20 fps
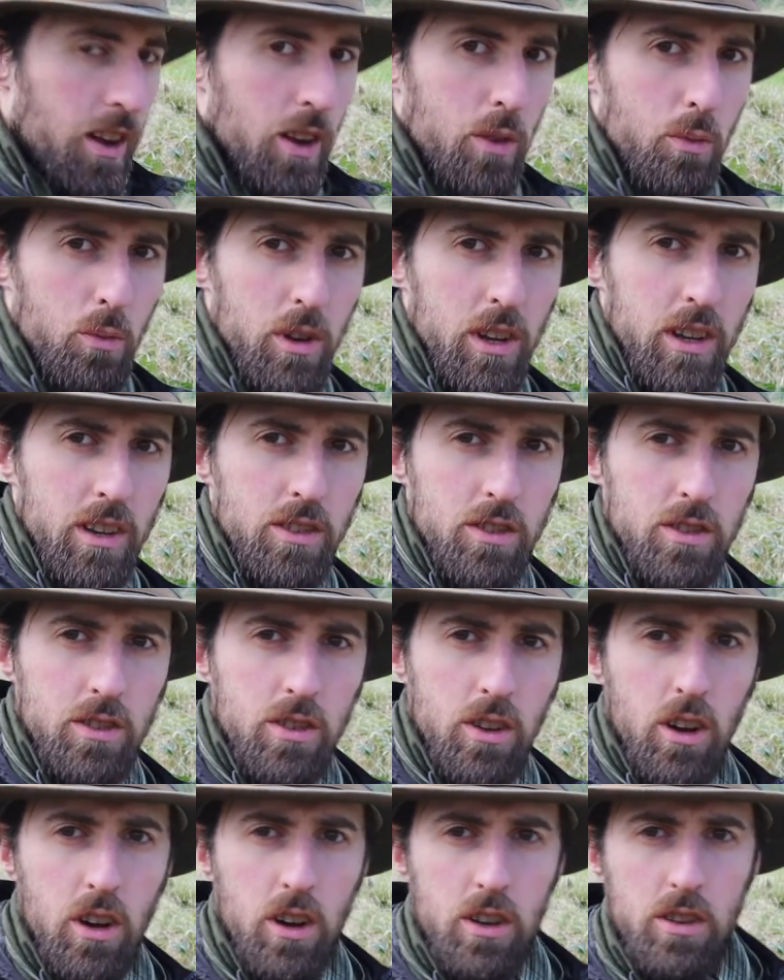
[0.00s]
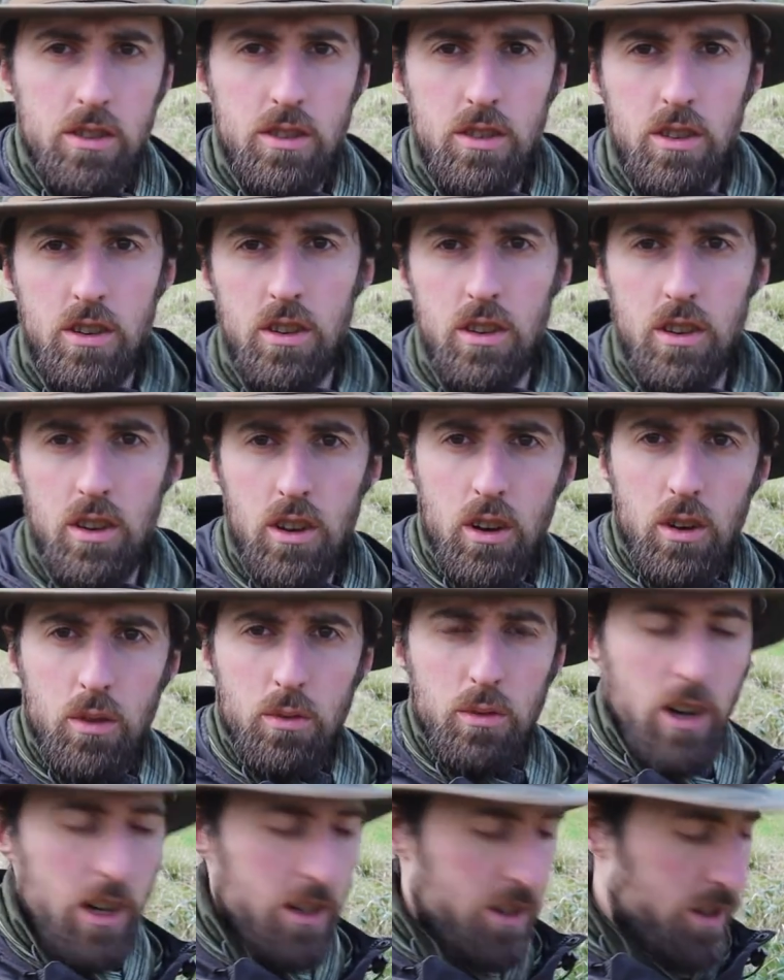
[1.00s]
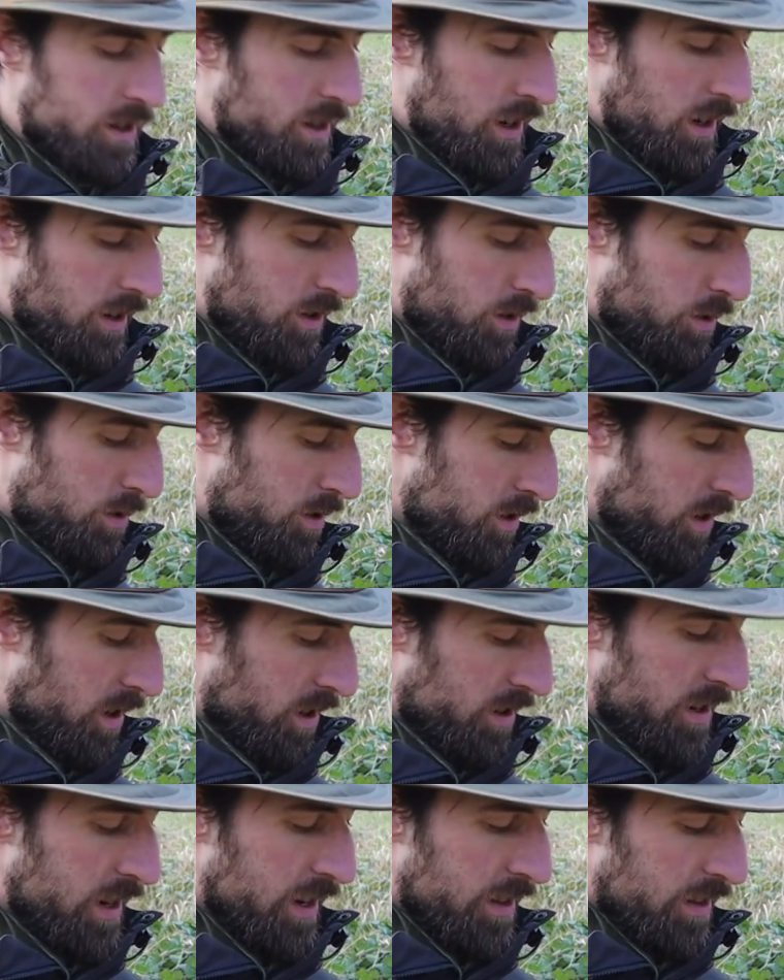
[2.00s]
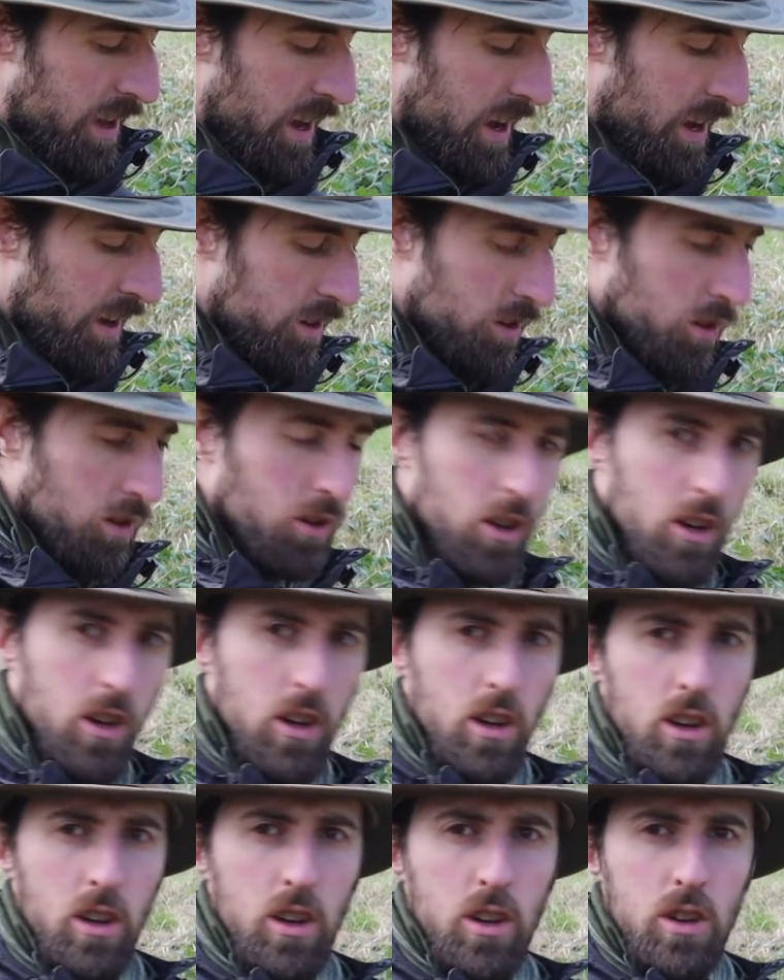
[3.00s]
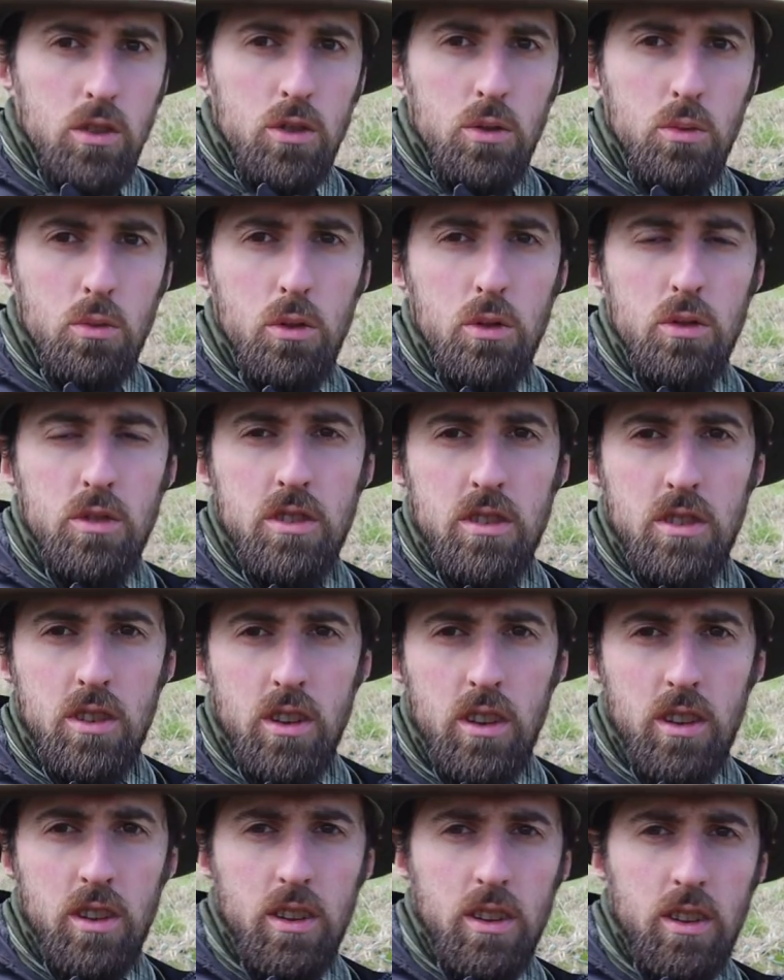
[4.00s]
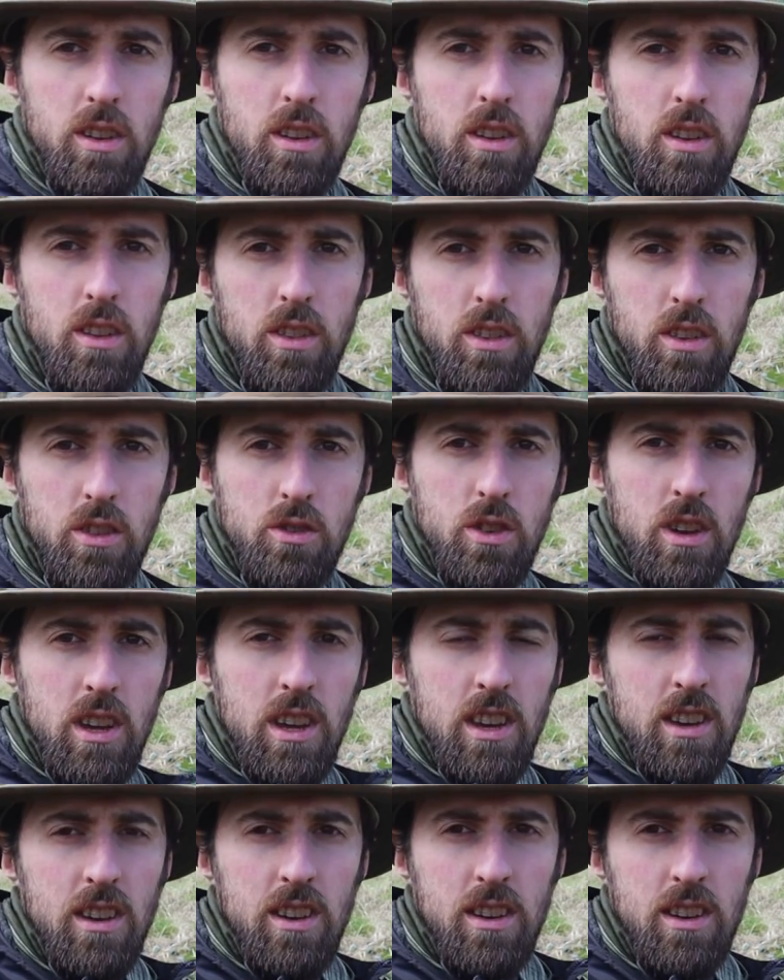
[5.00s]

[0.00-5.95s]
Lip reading: then we can start ratcheting. So we're just going to take the handle towards the tree,